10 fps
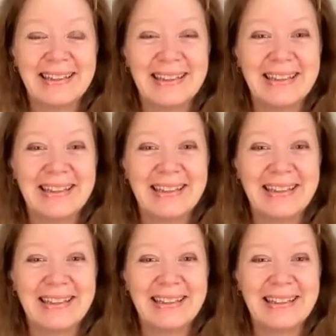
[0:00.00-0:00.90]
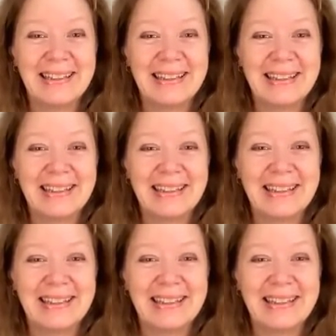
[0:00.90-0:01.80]

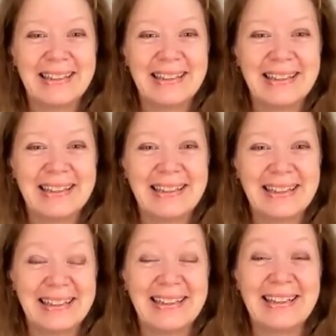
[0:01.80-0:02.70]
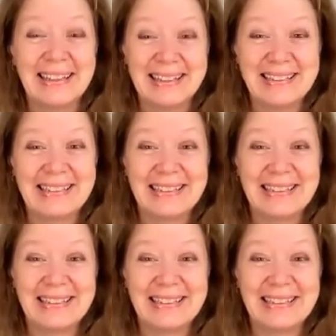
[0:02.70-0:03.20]
The person shown says nothing.